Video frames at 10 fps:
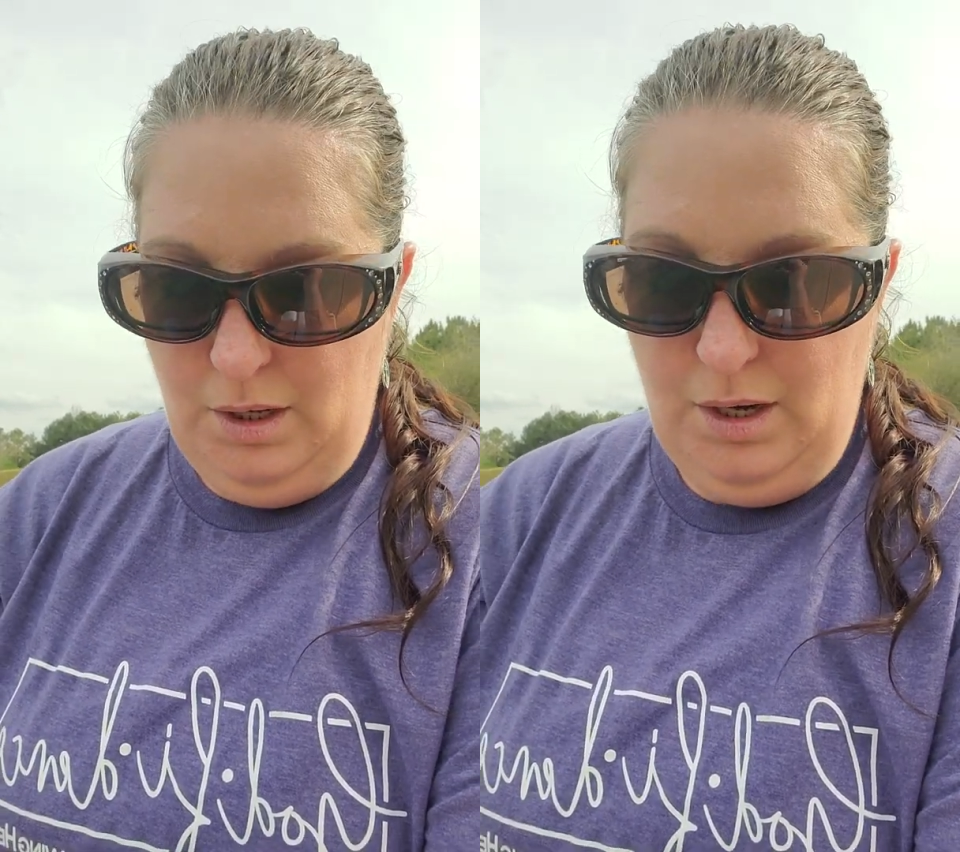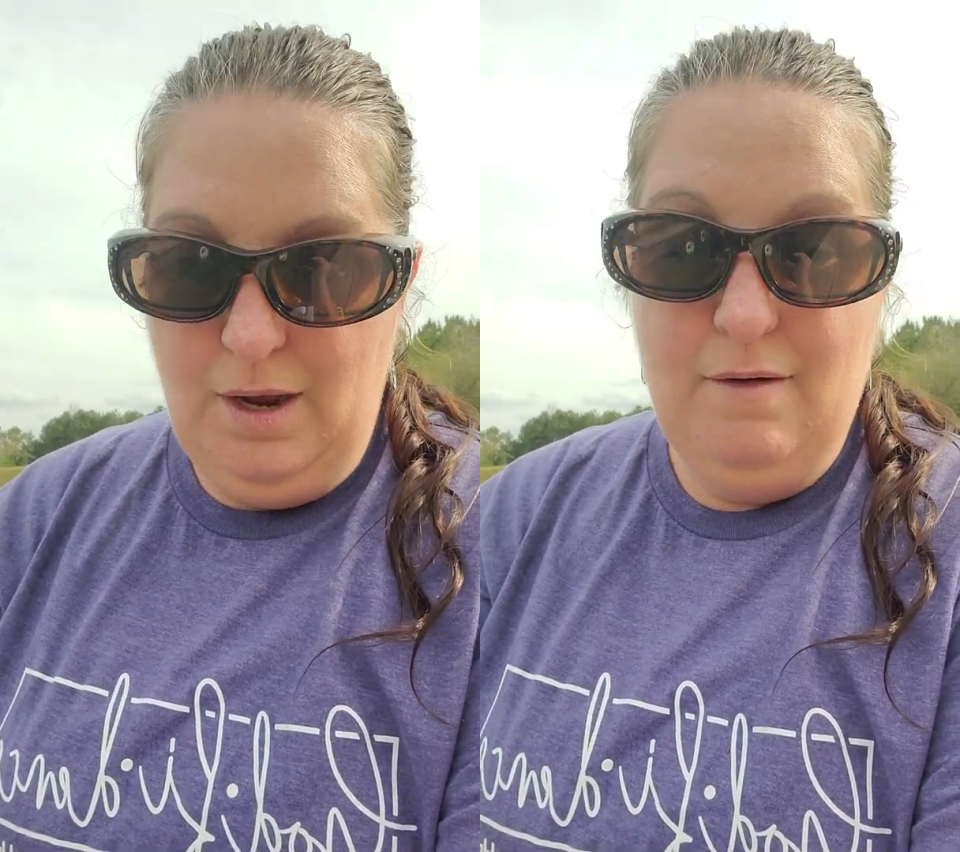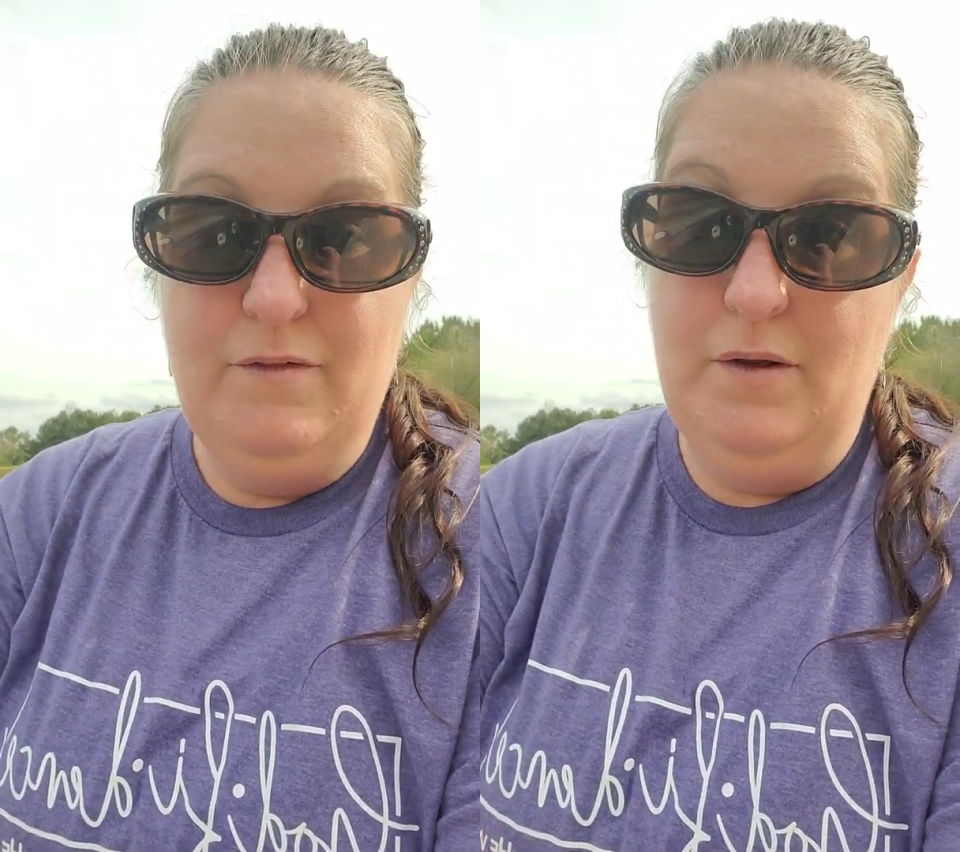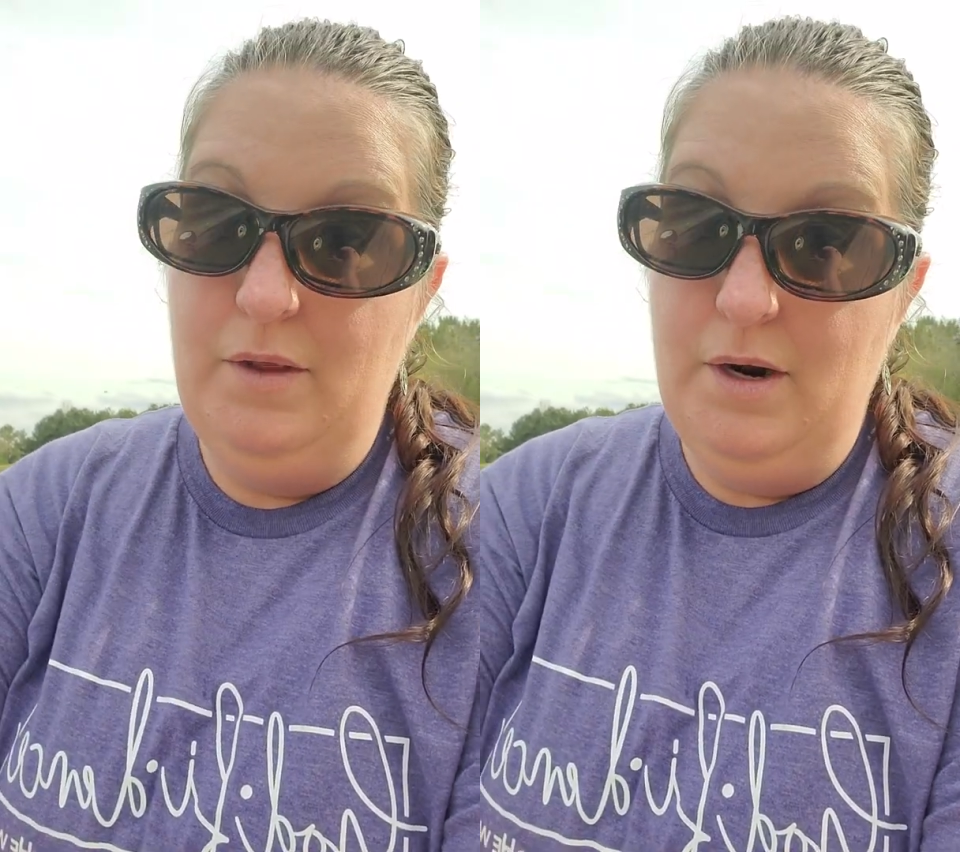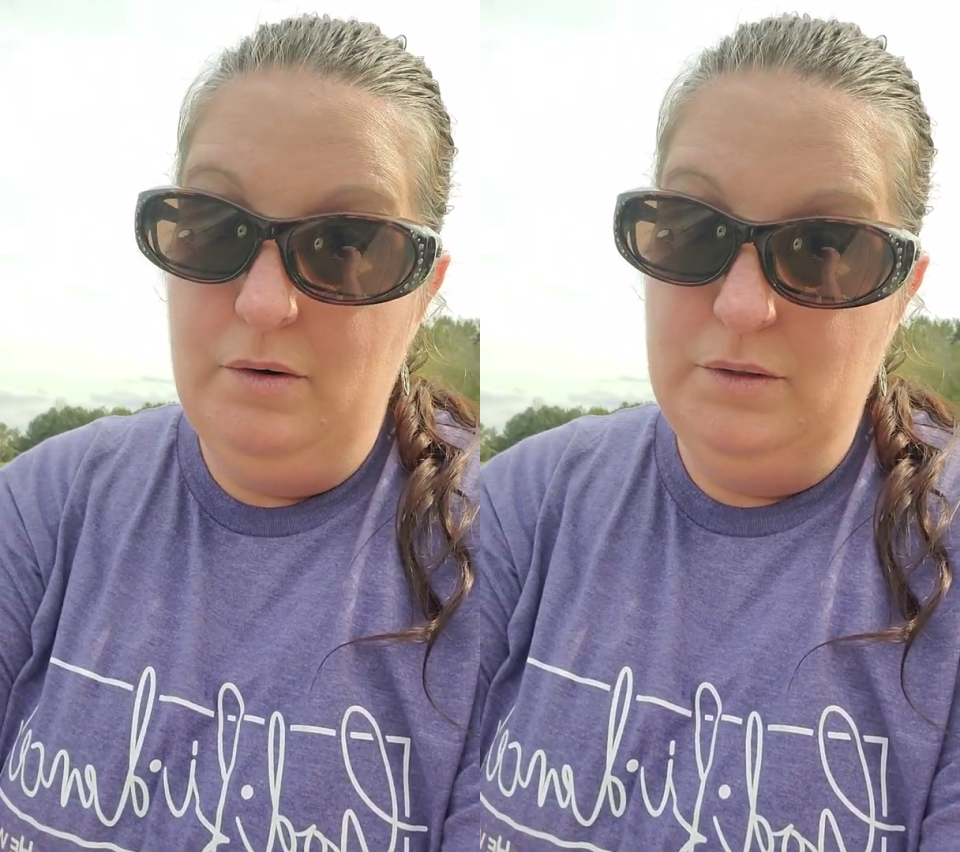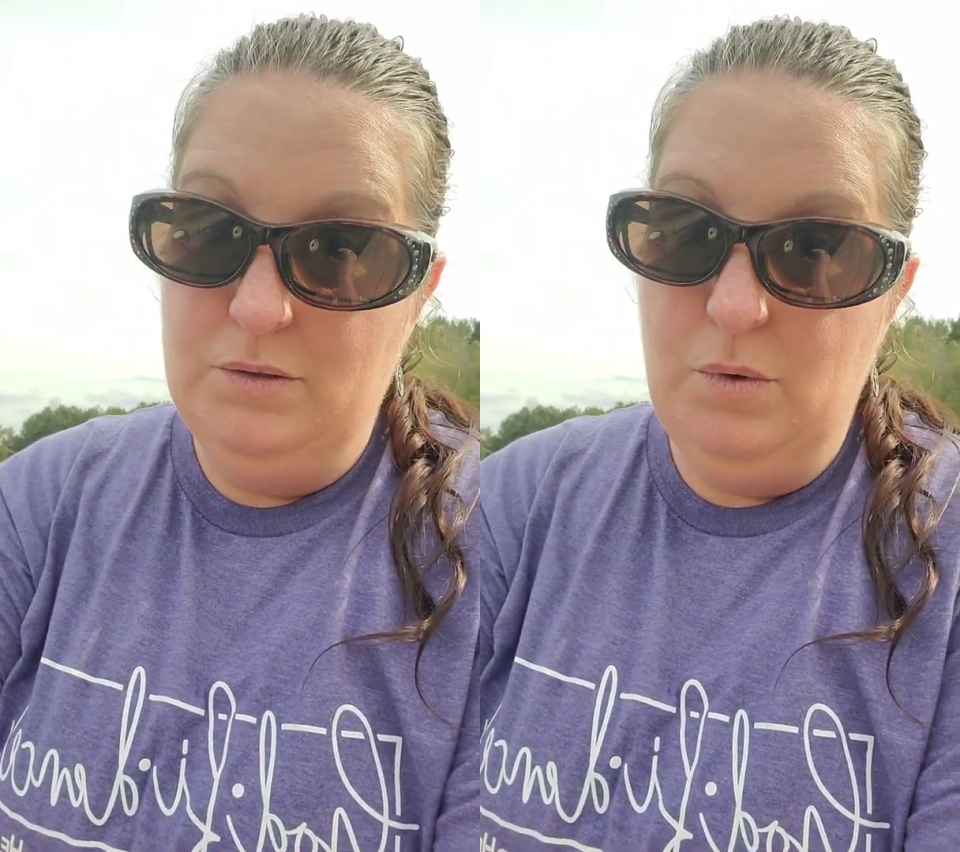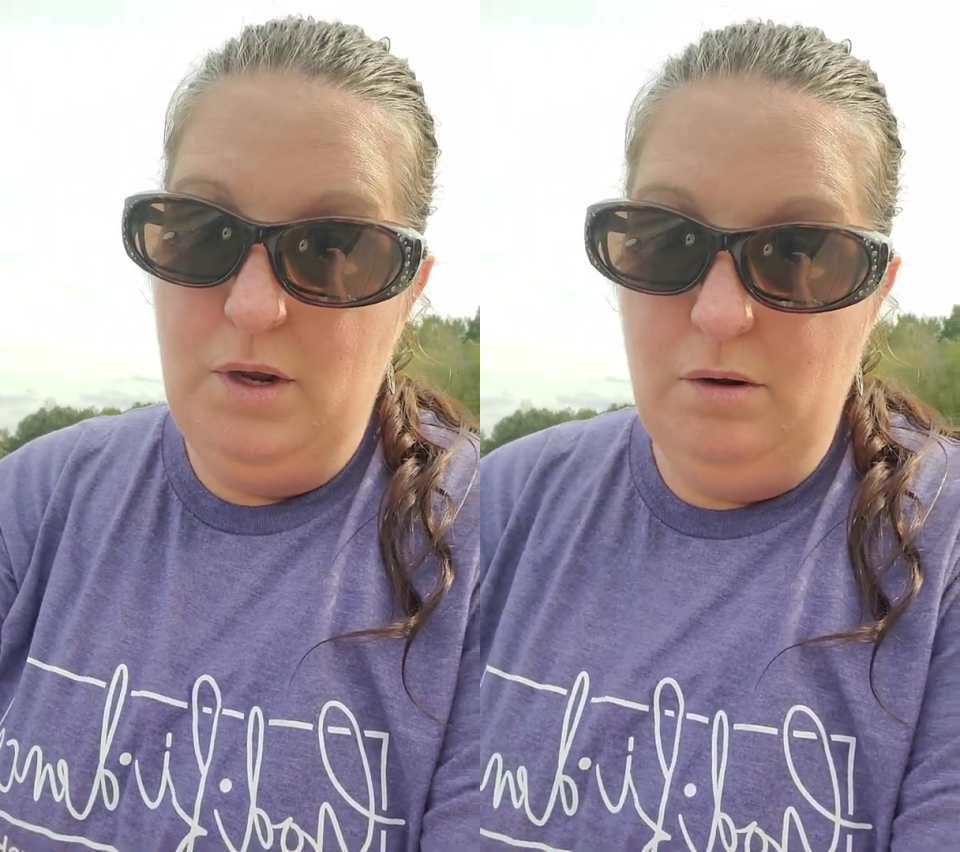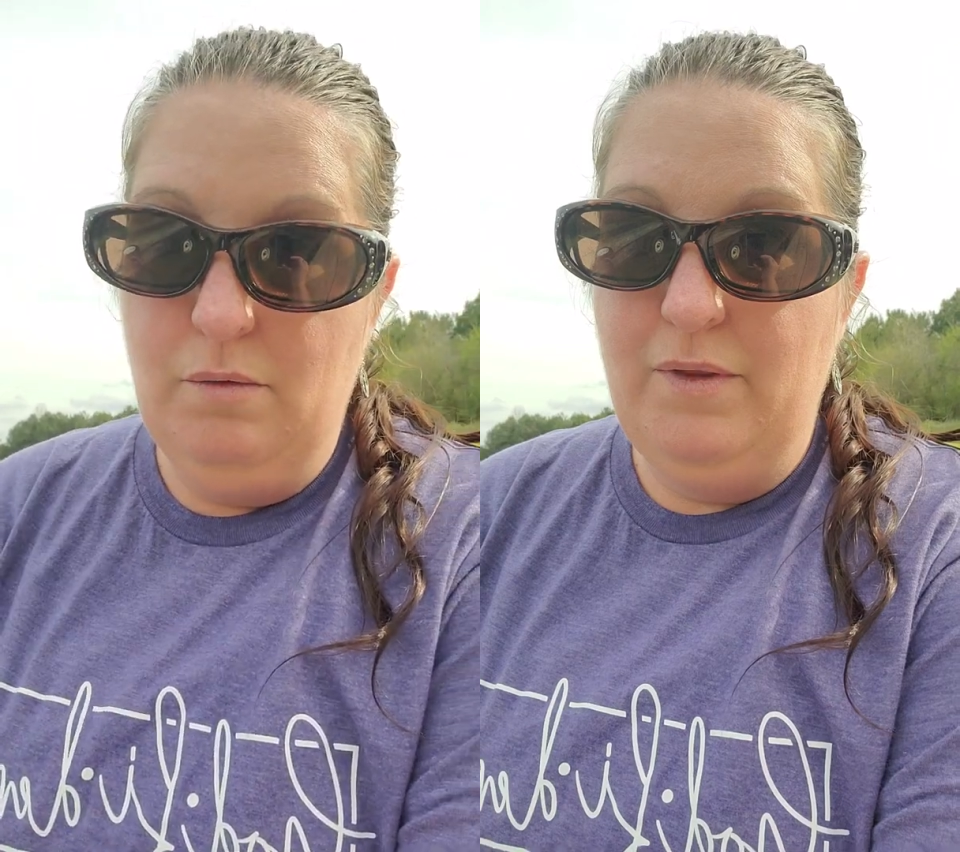And I have found that out as
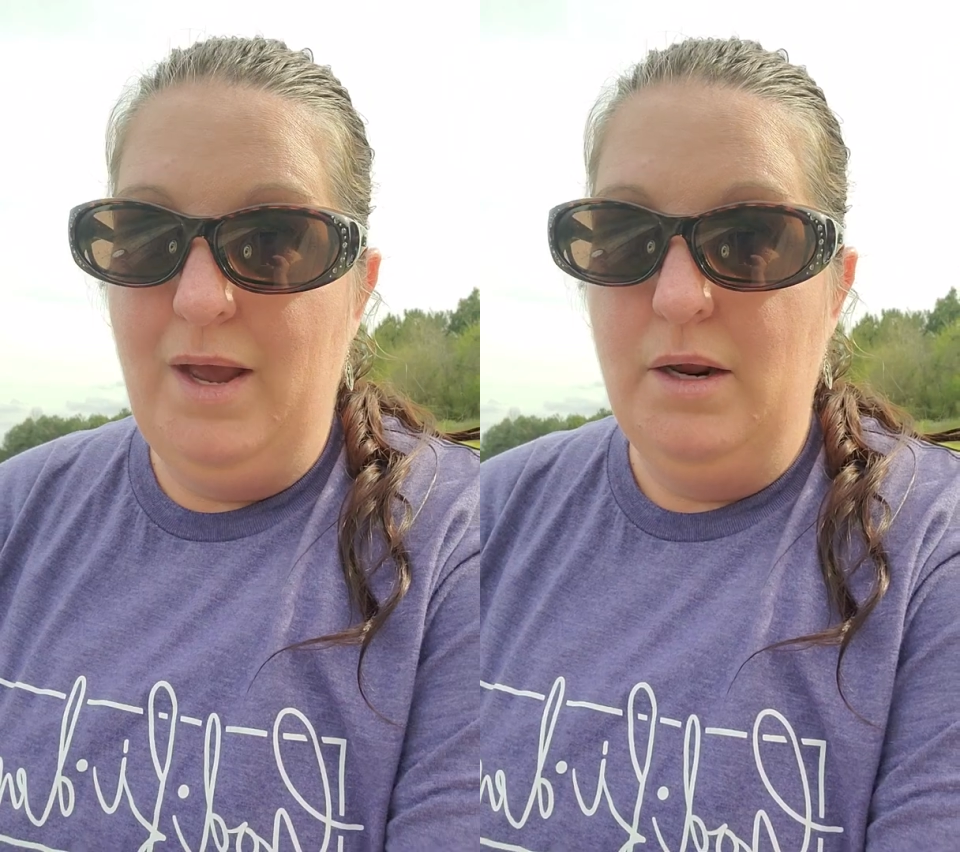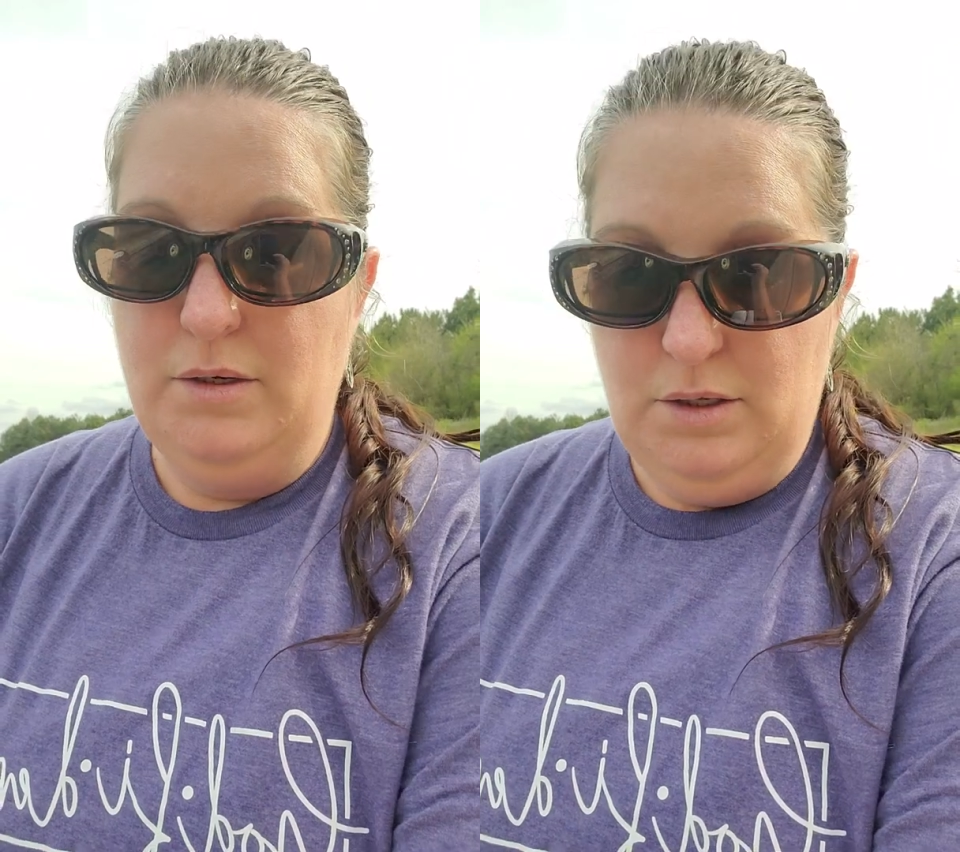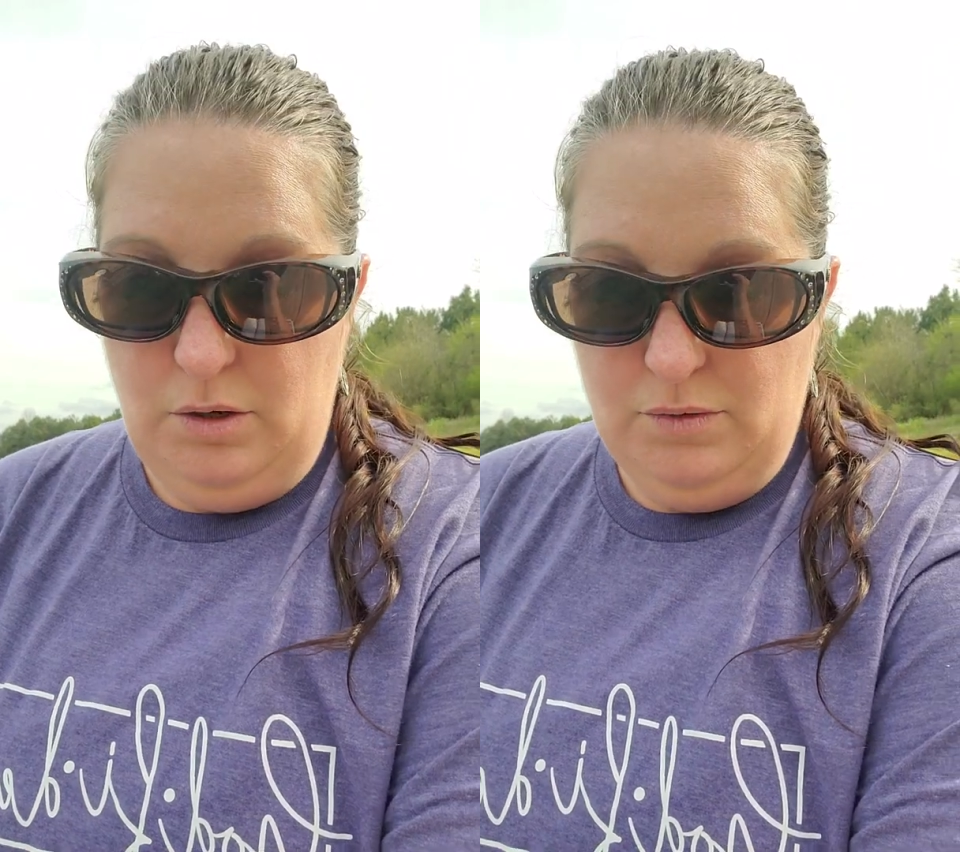well, that